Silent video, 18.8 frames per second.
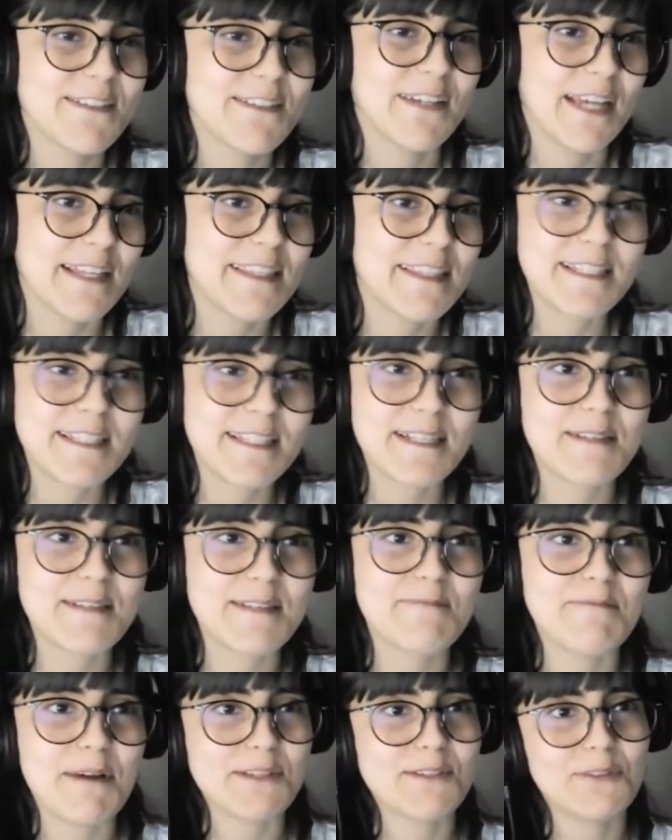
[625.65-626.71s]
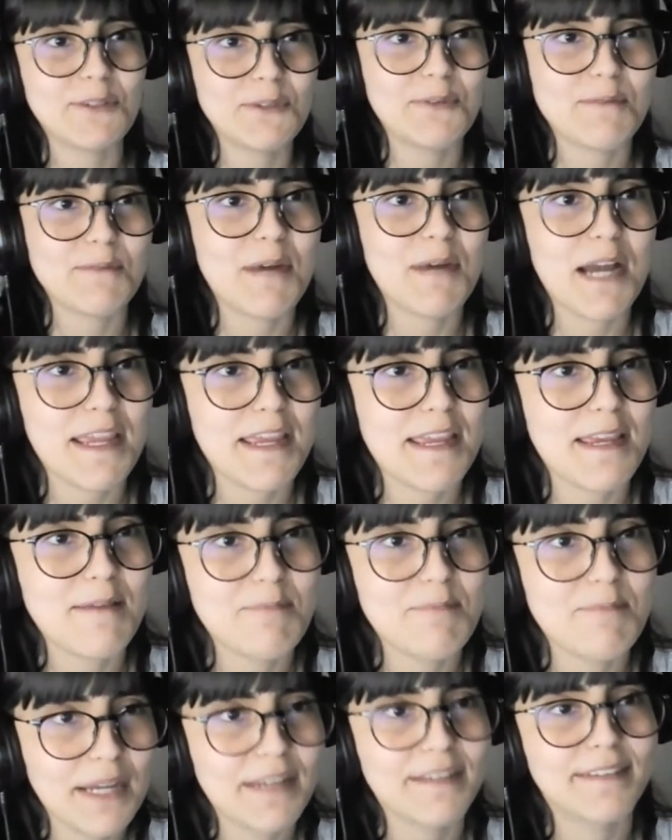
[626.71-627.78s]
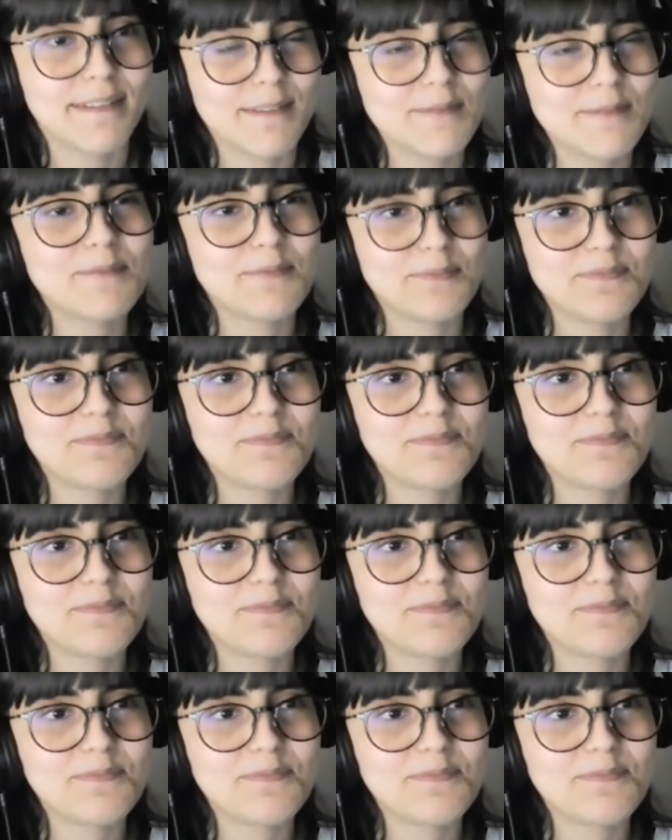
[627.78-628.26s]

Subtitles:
So yeah, this is my story with my brand.